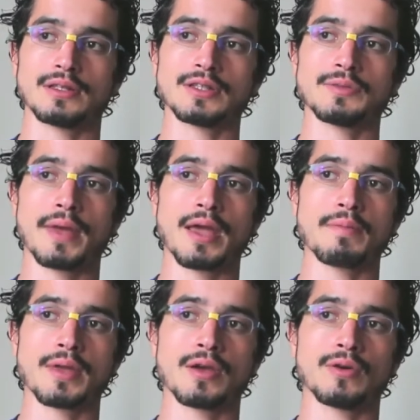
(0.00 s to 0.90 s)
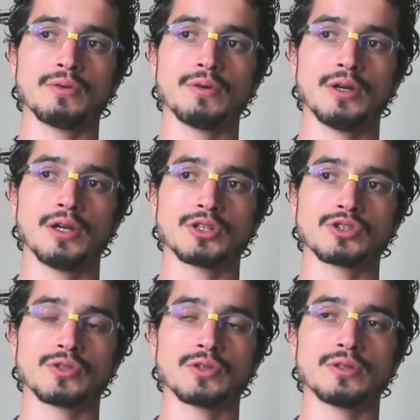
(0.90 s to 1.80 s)
This main meal
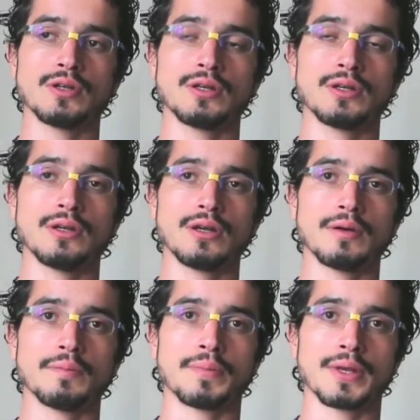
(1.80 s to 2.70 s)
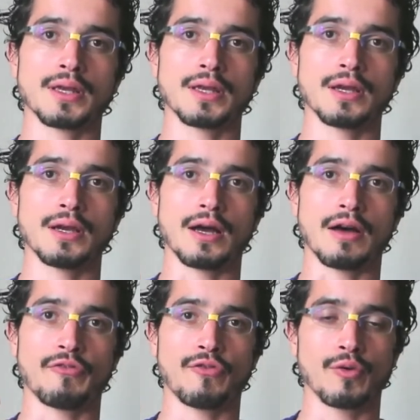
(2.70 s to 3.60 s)
should be
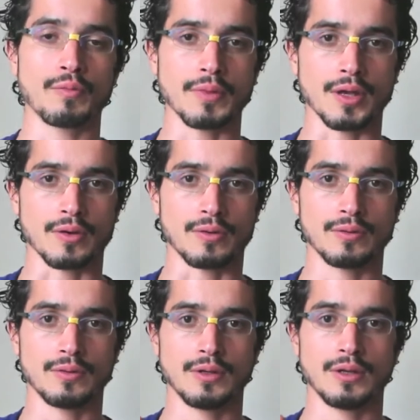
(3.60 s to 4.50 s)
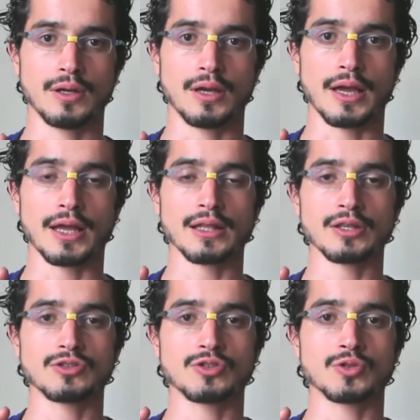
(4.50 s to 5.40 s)
a full meal, and
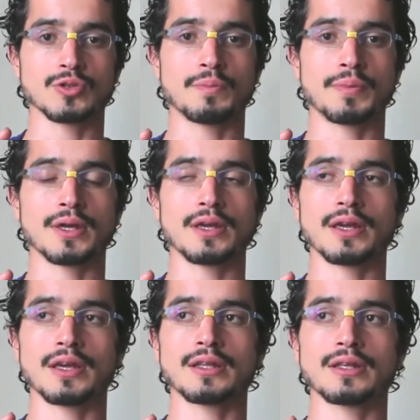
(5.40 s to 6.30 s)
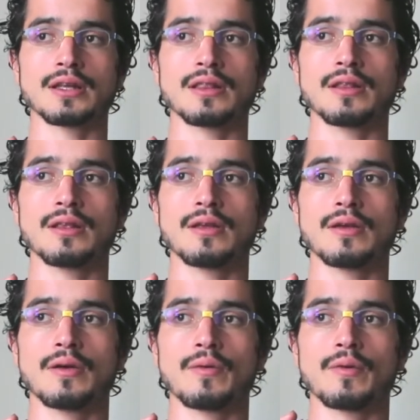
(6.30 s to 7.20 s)
it should be eaten
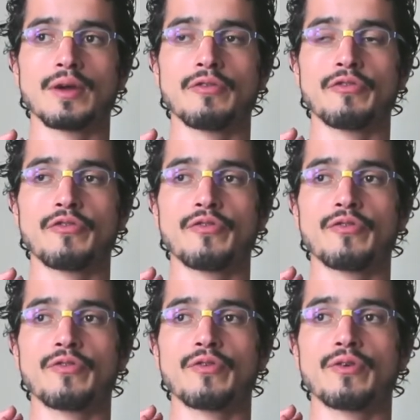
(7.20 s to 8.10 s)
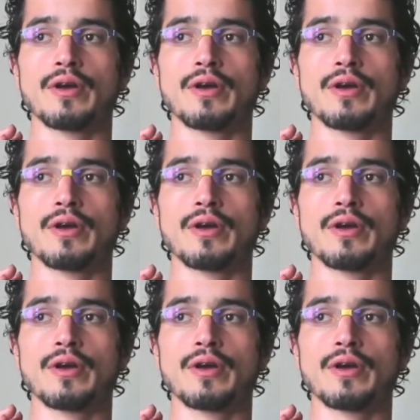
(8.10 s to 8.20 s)
with